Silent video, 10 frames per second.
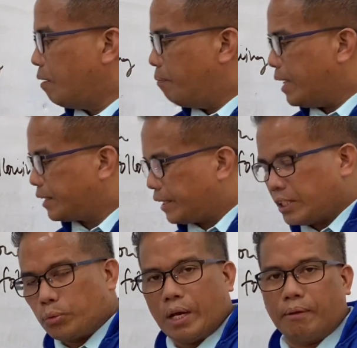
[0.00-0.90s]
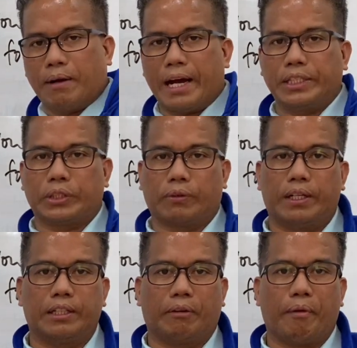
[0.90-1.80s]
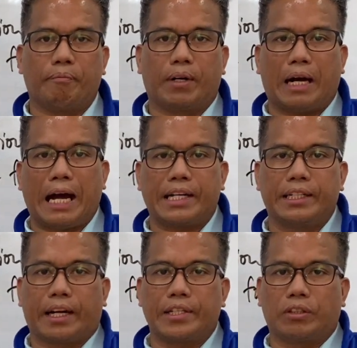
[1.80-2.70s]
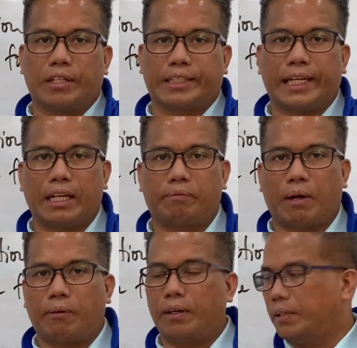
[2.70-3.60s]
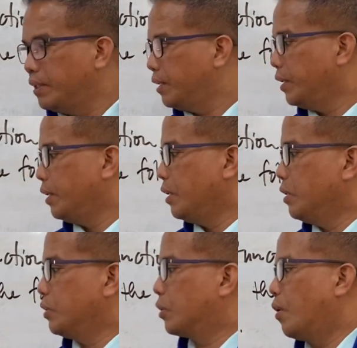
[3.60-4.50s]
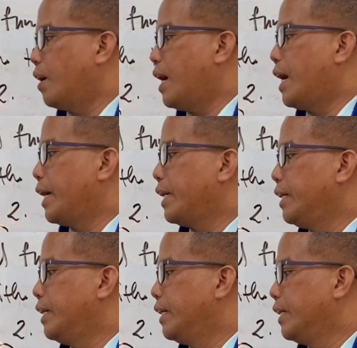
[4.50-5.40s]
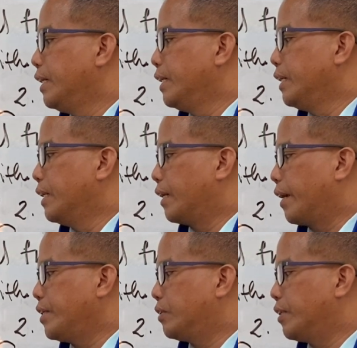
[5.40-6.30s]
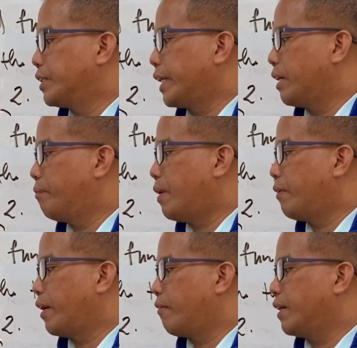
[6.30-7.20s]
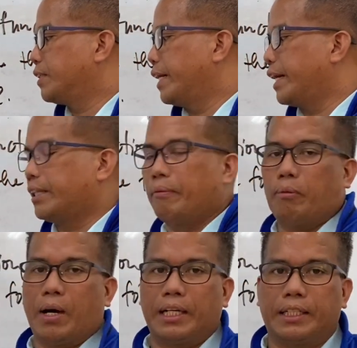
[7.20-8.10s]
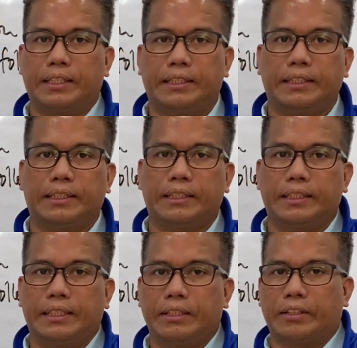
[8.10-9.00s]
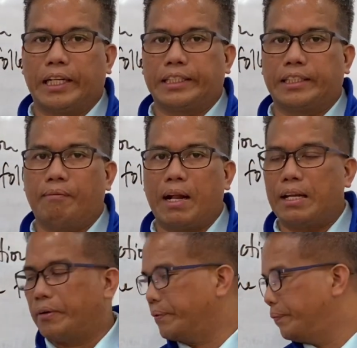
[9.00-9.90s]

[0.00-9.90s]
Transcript: But since we have I squared, remember I raised to the second power. So I raised to the second power equals negative 1. So that is the value.